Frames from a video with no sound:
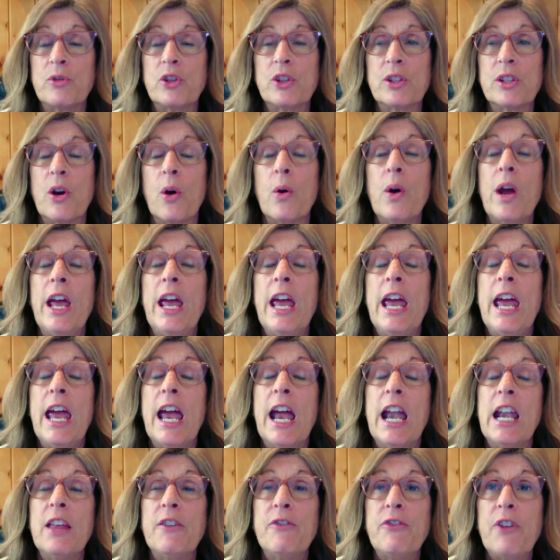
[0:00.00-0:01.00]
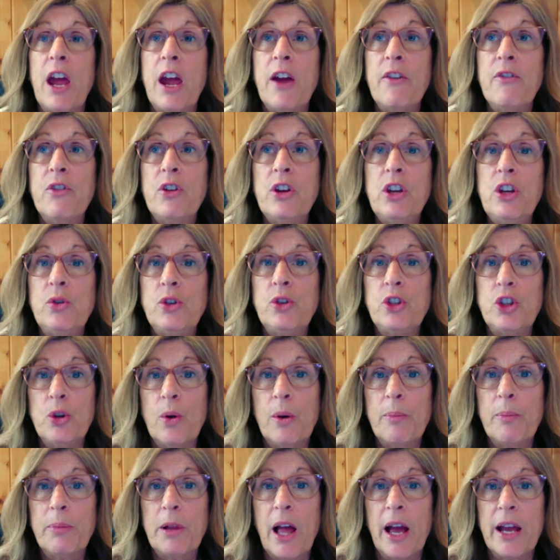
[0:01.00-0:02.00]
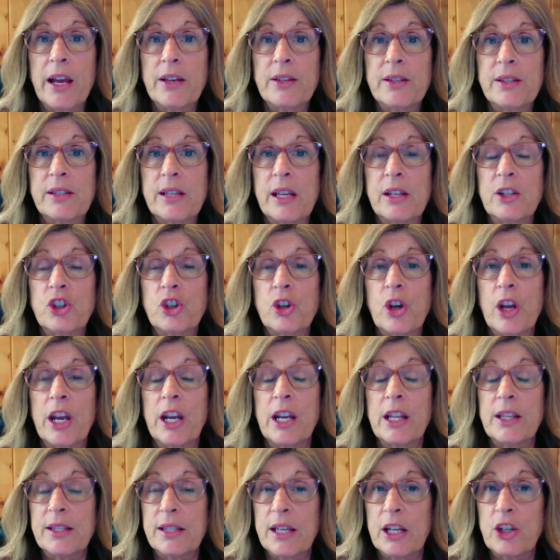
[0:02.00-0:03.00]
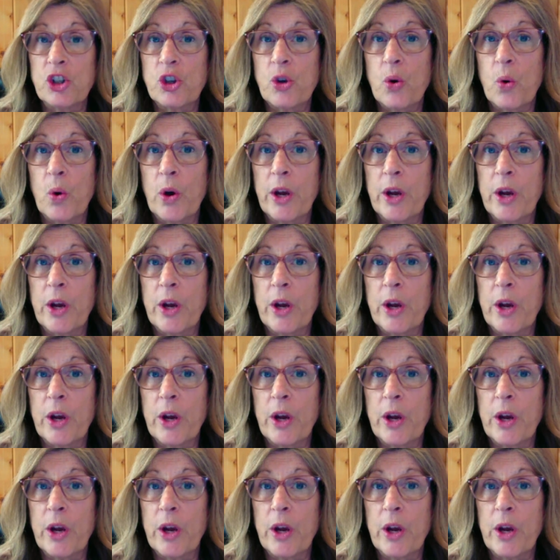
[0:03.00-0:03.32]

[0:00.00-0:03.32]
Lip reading: So, and if ever you do apply an essential